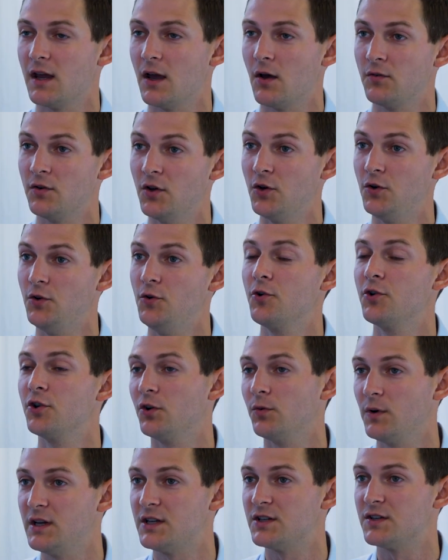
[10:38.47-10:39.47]
down, you're going
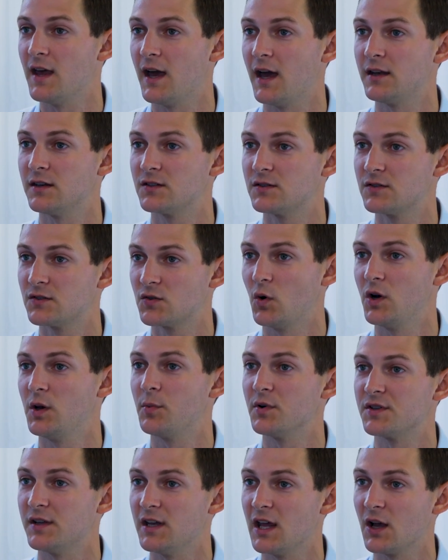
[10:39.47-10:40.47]
to reach that
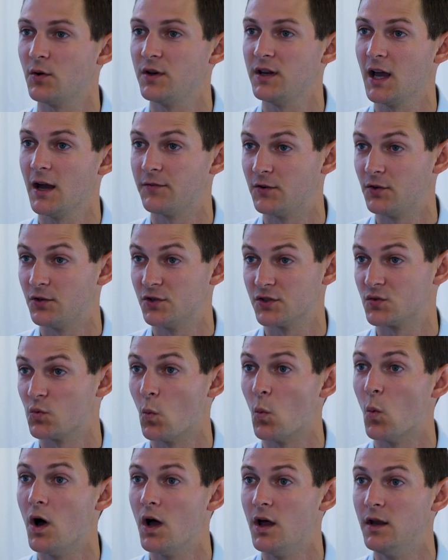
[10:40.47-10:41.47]
20% equity after just
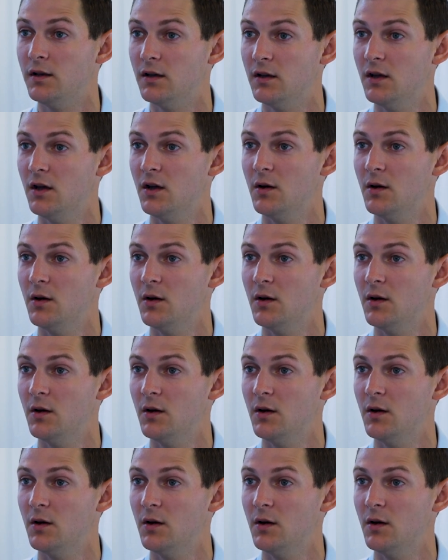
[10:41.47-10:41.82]
one